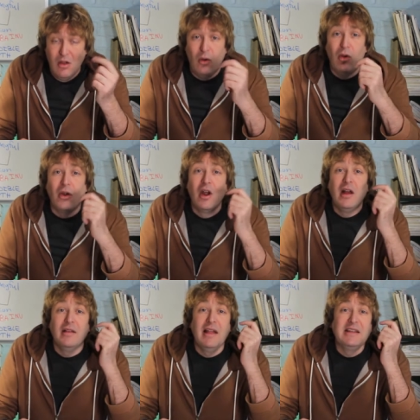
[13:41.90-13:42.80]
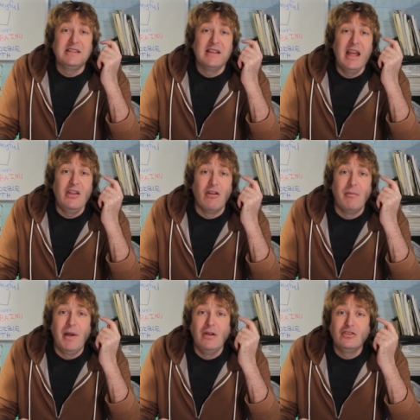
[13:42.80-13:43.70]
Or let's say
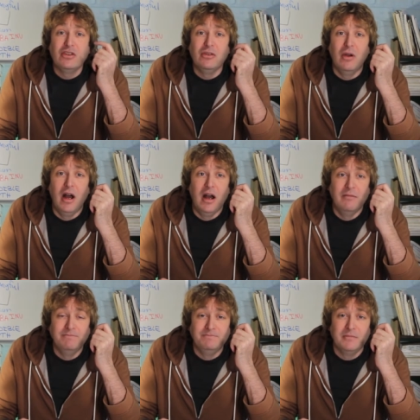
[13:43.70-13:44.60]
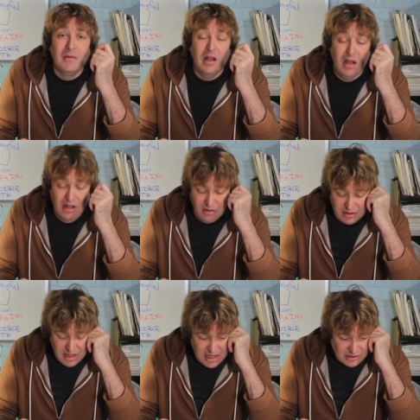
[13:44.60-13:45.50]
you're about to, um, oh
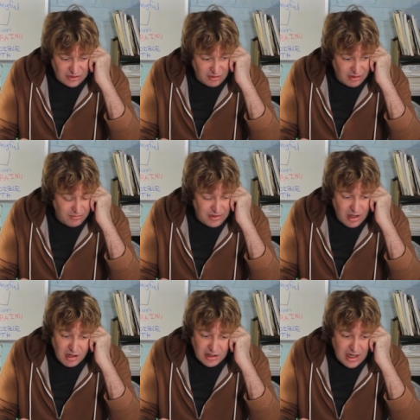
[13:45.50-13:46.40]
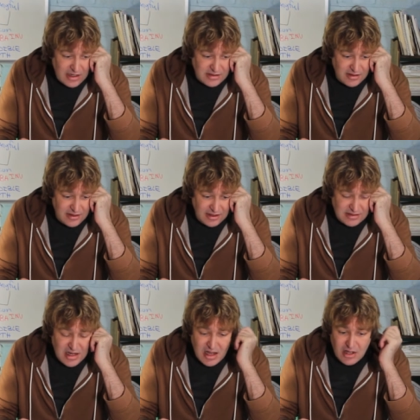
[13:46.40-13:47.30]
gosh, there could be all kinds of things.